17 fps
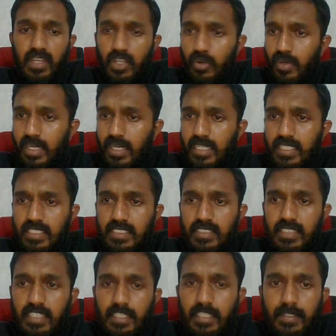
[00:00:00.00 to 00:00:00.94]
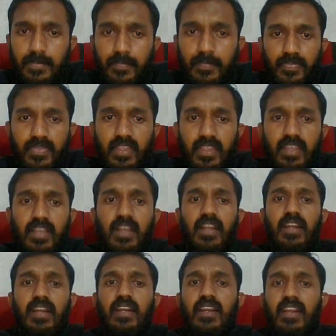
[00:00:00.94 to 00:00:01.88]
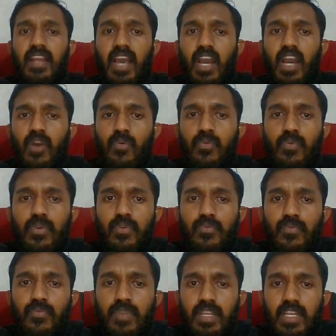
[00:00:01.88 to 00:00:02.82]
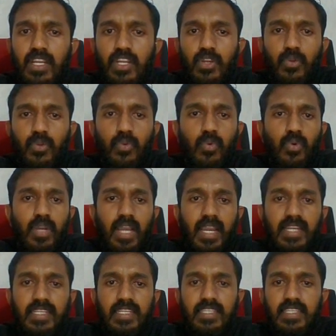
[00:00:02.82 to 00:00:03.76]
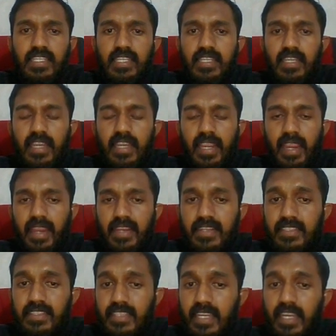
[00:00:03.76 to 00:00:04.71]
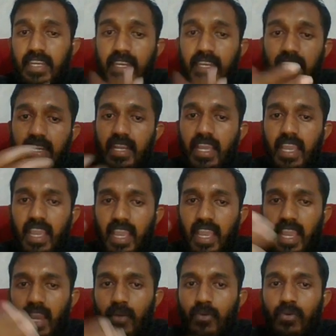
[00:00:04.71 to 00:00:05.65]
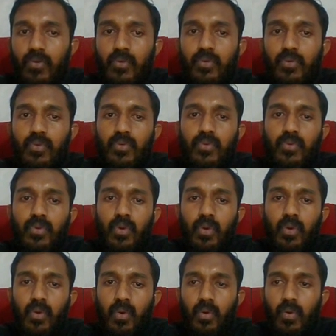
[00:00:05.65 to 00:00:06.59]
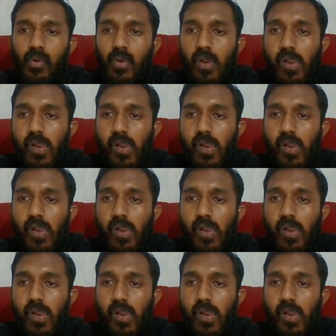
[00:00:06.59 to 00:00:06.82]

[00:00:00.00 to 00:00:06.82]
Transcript: Rook at h3. Now we'll do knight g8 check in how to go